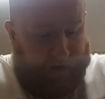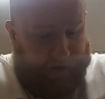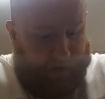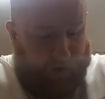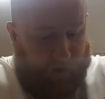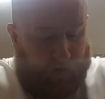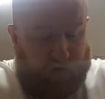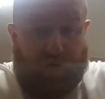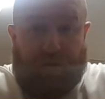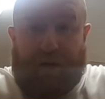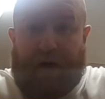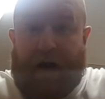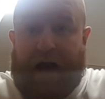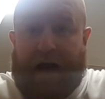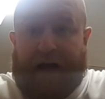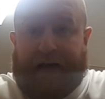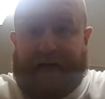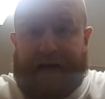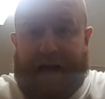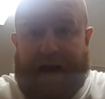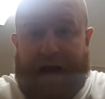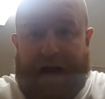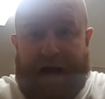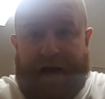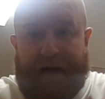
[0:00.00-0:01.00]
No
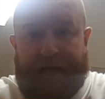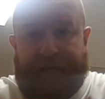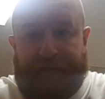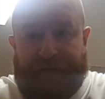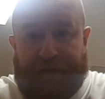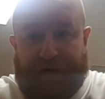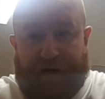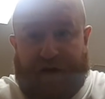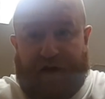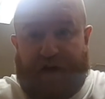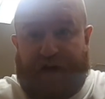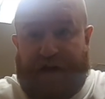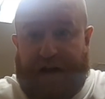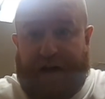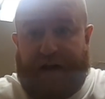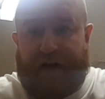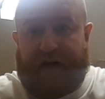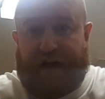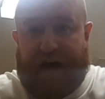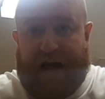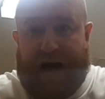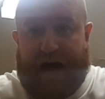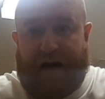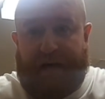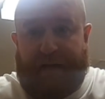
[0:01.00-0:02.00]
surprise there. Did you see the
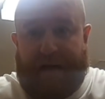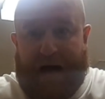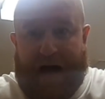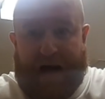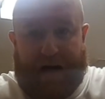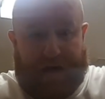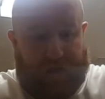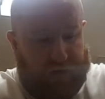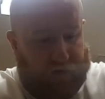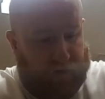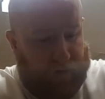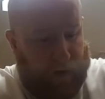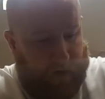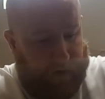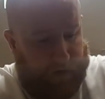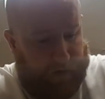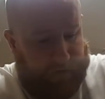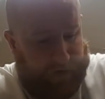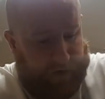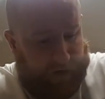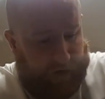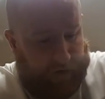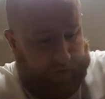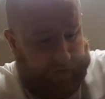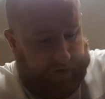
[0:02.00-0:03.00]
chair debacle as well, where I
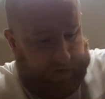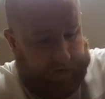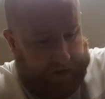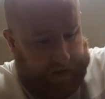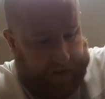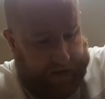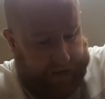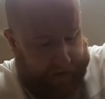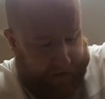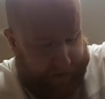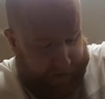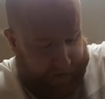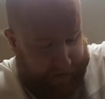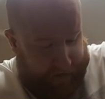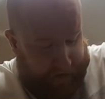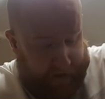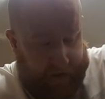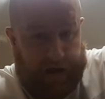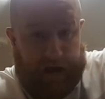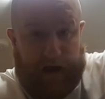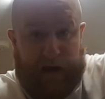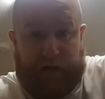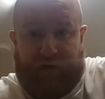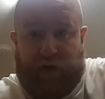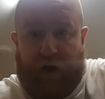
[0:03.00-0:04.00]
fell off the chair?
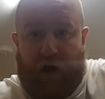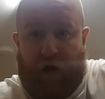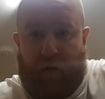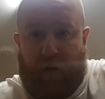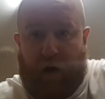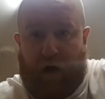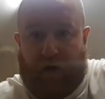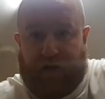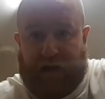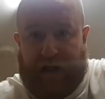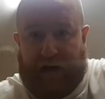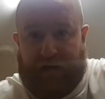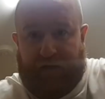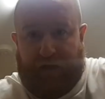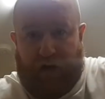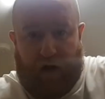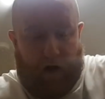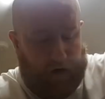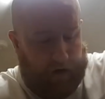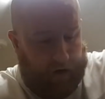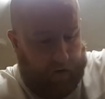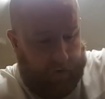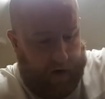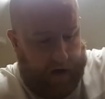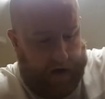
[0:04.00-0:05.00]
If not, watch that
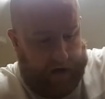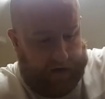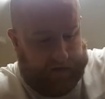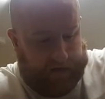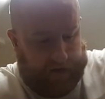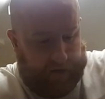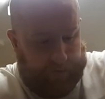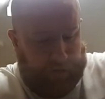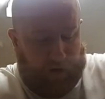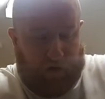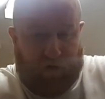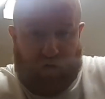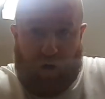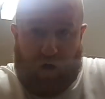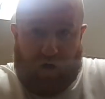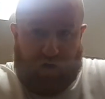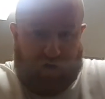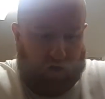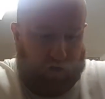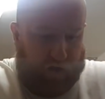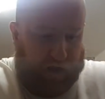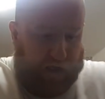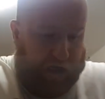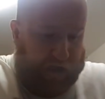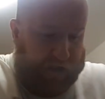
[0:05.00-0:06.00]
vlog where I said must watch
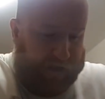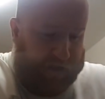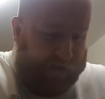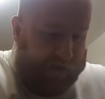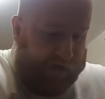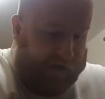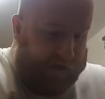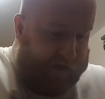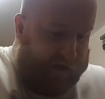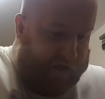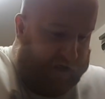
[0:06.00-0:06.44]
till the end.